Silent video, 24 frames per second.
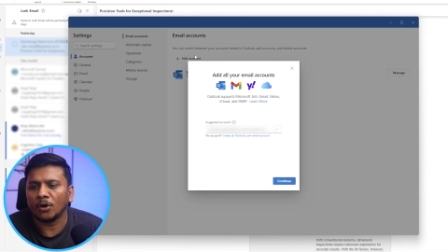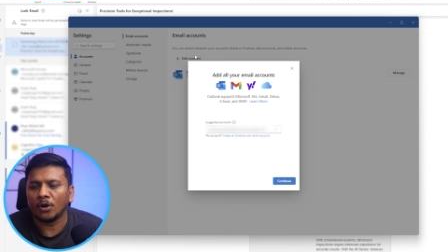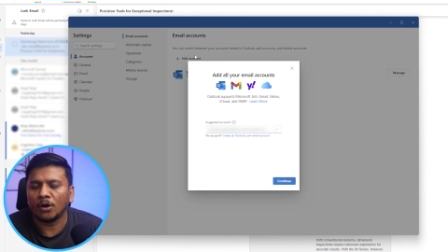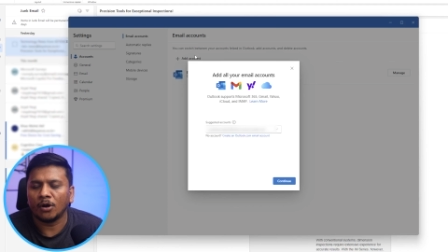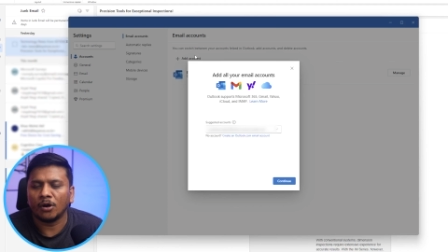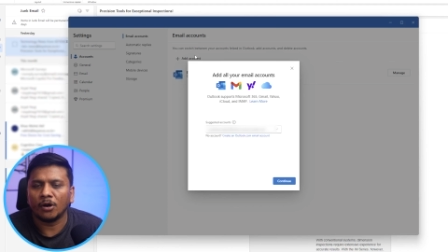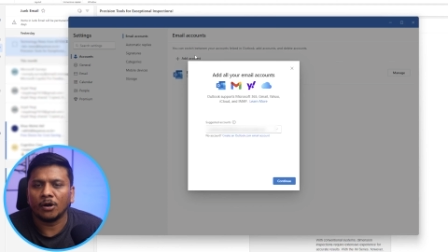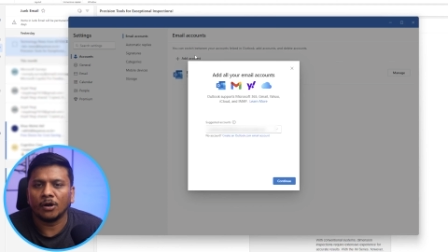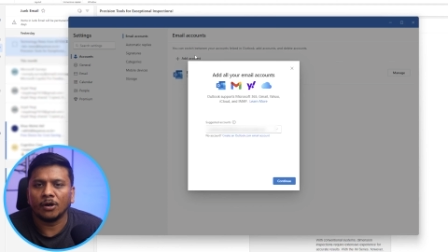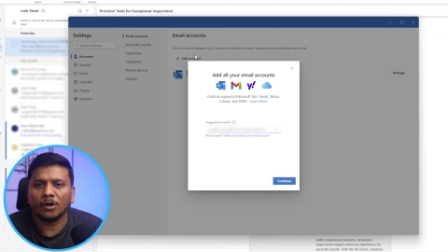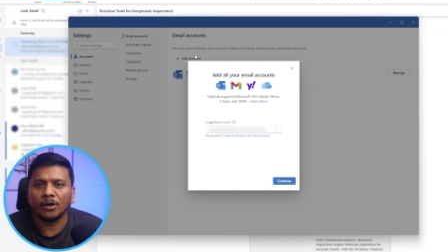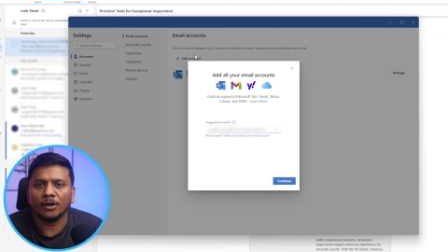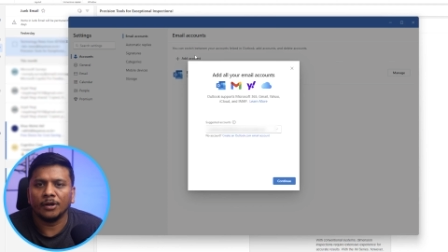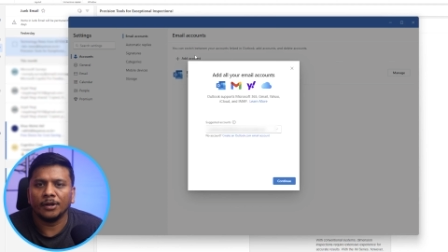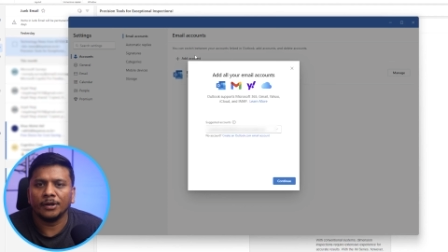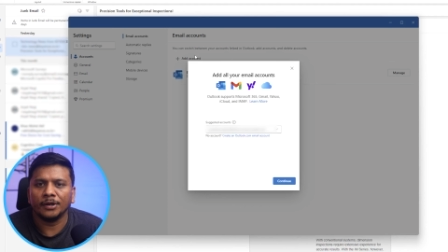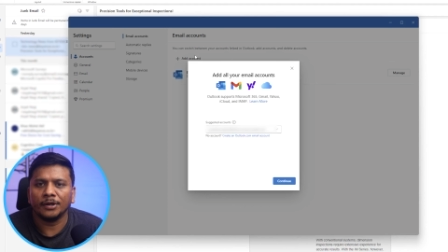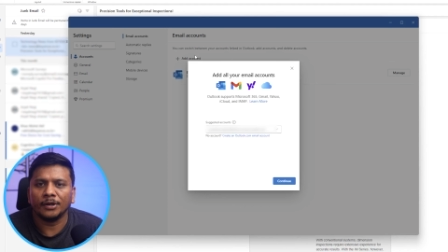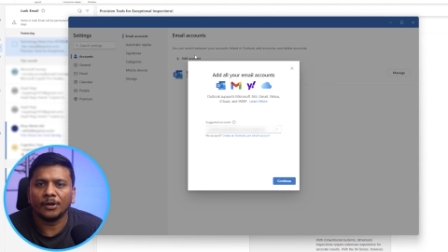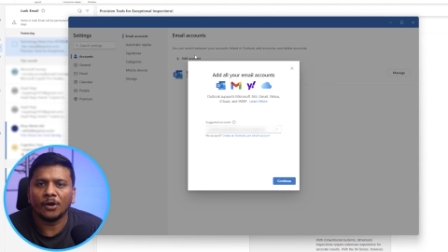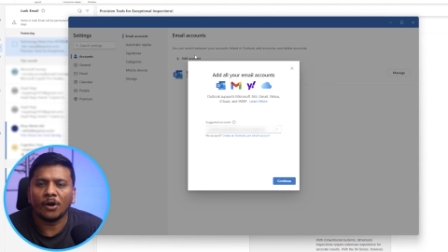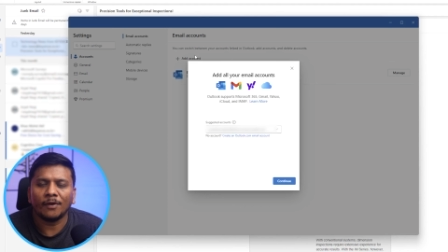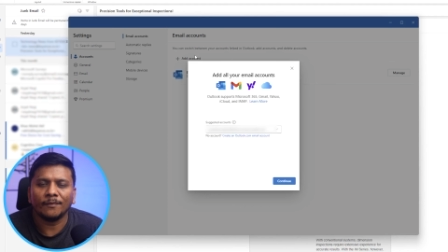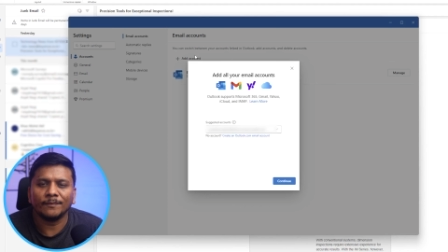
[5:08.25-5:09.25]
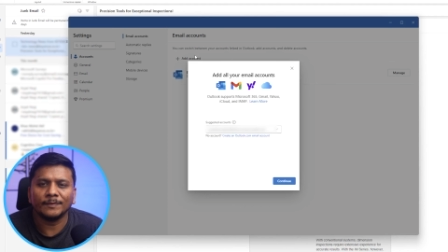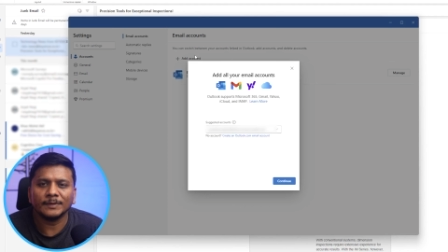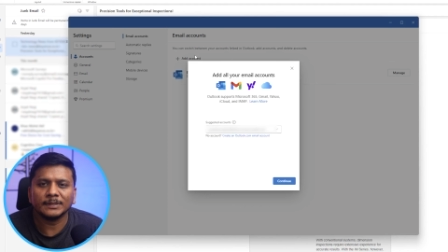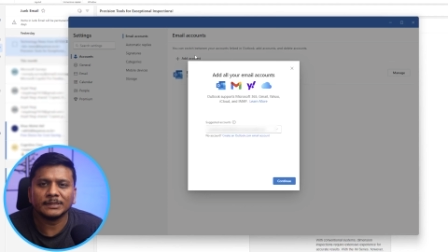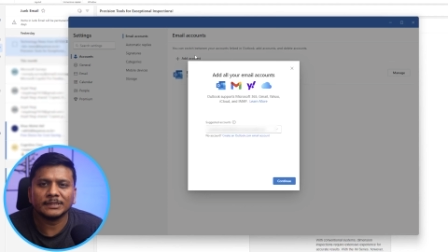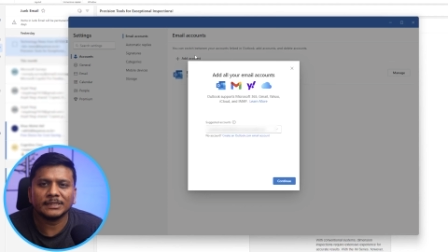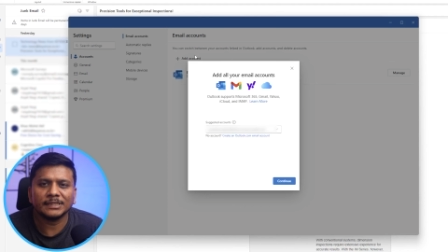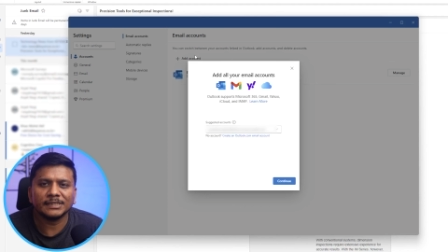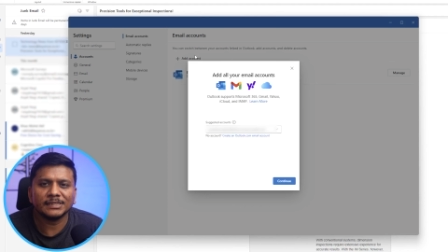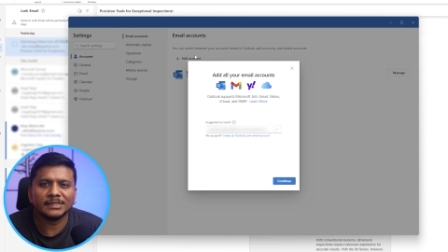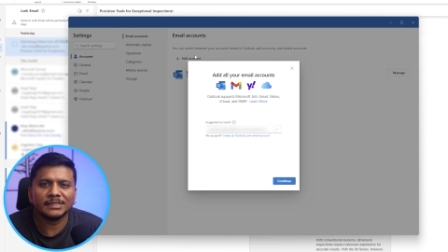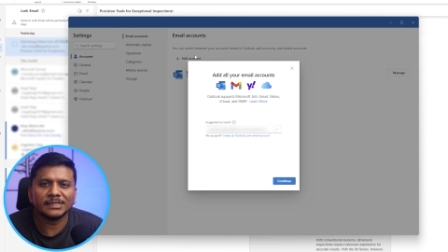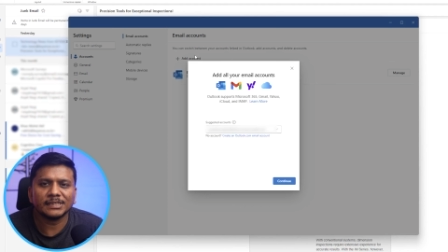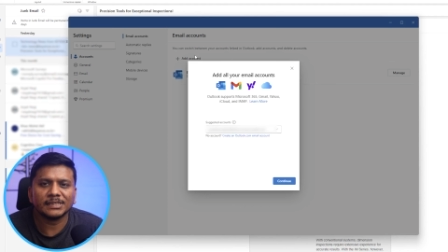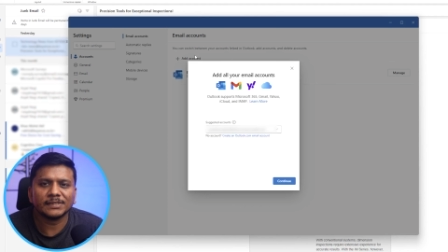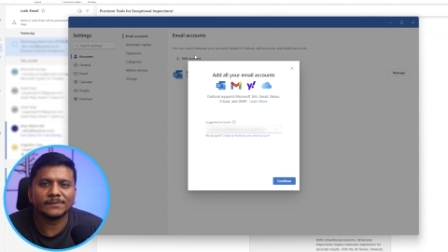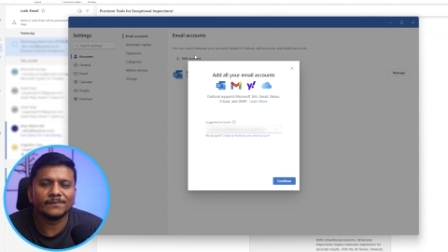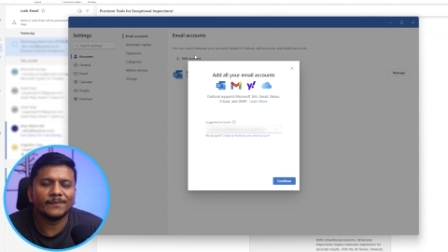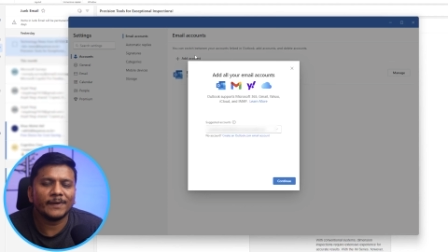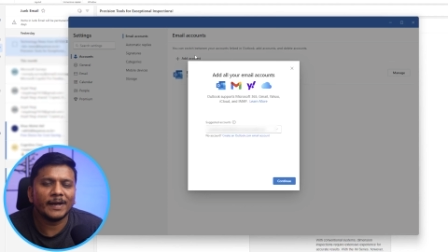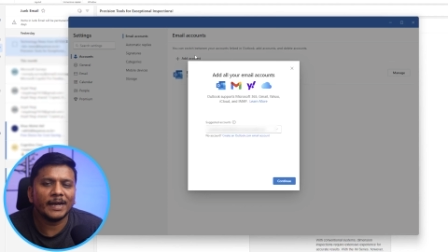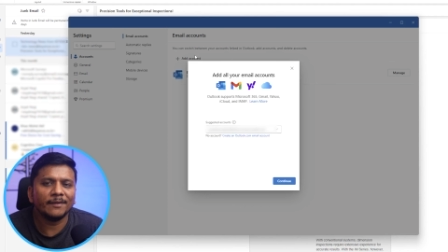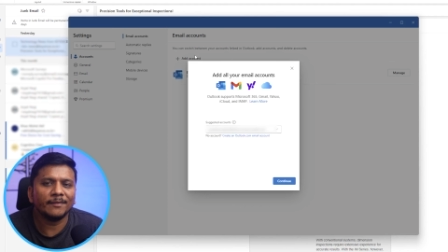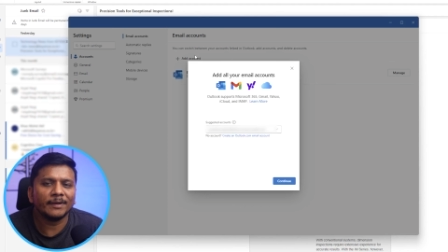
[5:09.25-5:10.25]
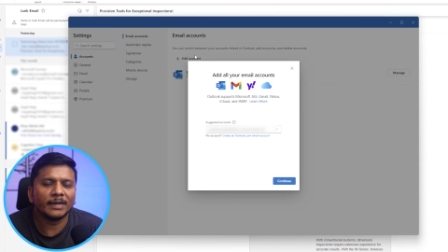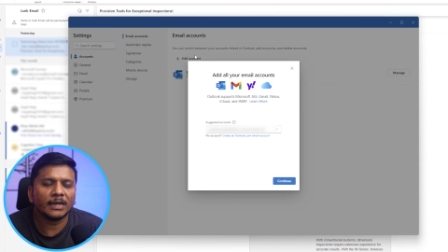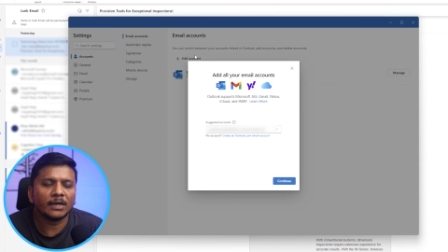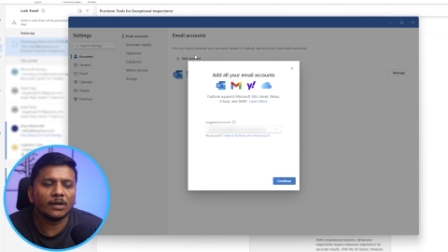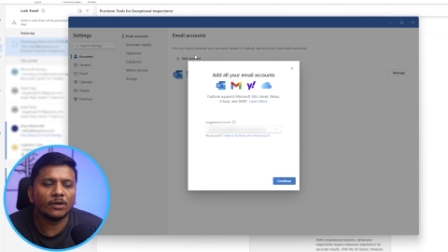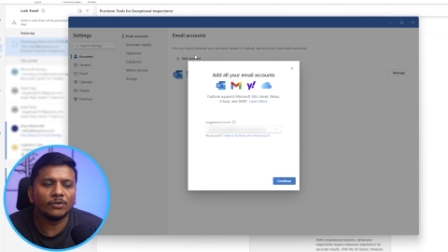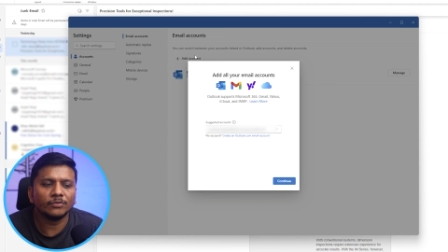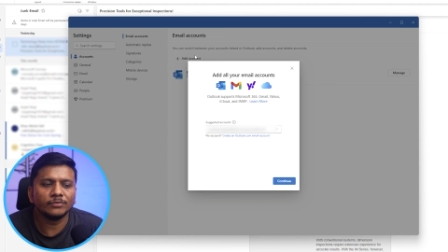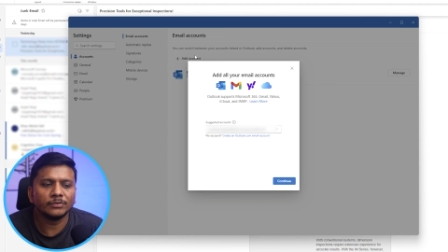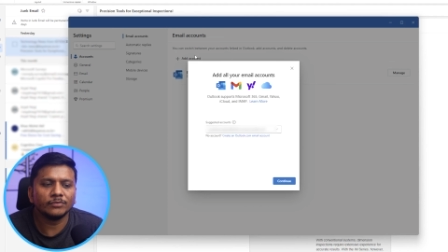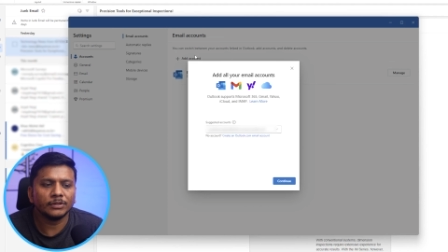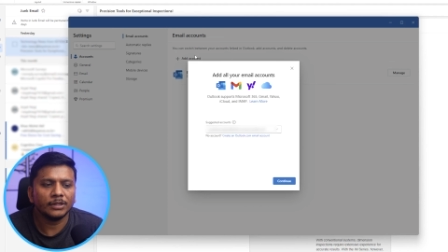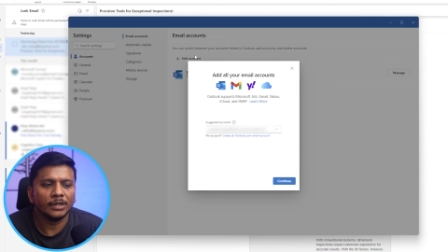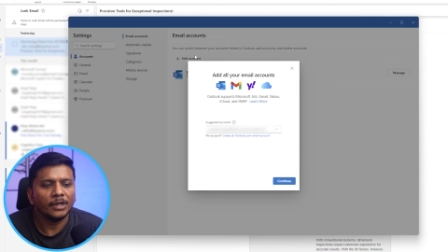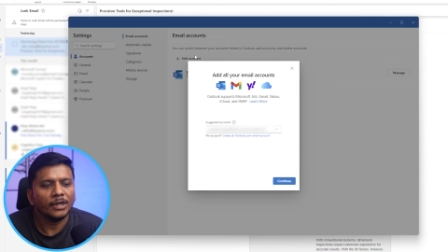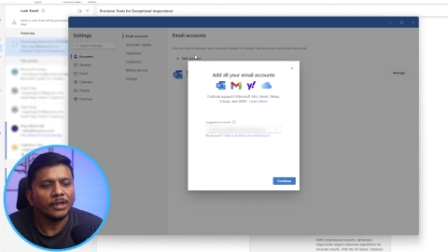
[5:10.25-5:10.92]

or Office three sixty-five account.